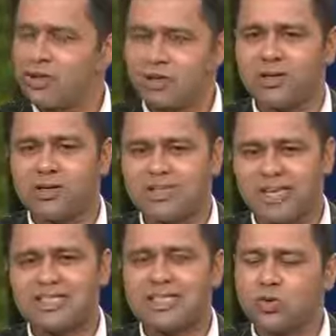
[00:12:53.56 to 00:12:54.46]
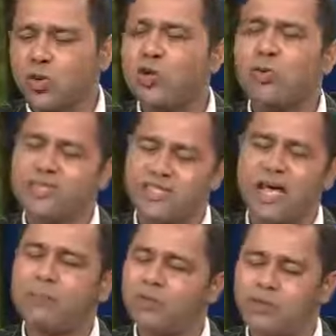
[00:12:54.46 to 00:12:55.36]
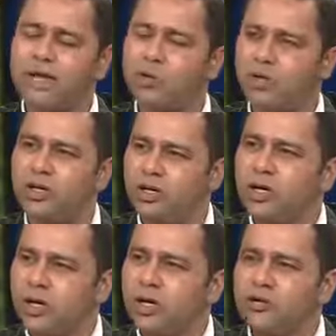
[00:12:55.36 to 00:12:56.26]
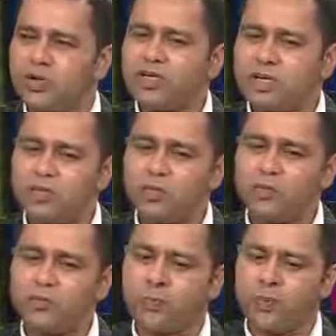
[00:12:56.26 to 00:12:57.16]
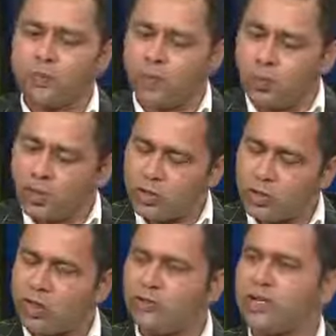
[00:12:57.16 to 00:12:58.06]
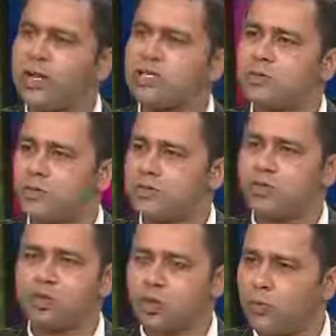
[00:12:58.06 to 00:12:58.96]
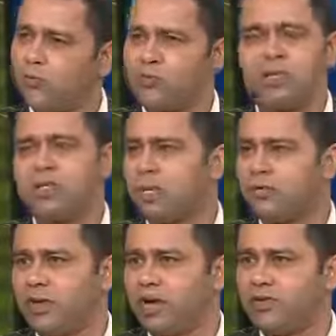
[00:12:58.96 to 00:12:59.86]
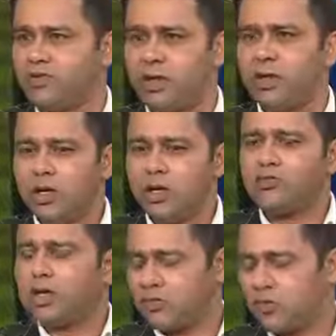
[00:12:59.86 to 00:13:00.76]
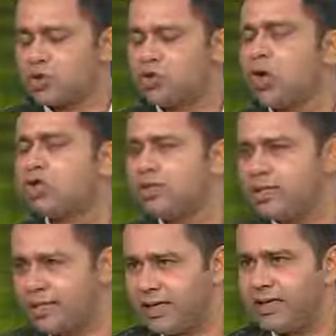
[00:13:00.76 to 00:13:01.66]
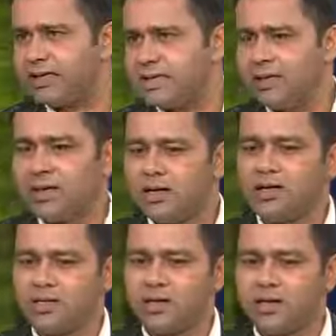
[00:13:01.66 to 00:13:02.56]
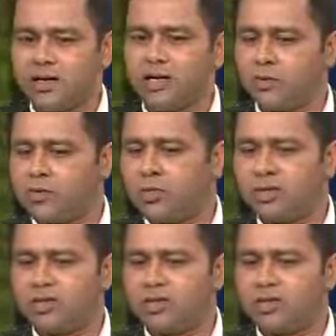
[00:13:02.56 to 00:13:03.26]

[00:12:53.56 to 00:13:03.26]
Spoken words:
but does it always happen that way? We tend to paper over a lot of cracks because of the top 3 that we have. If that was not the case, then India would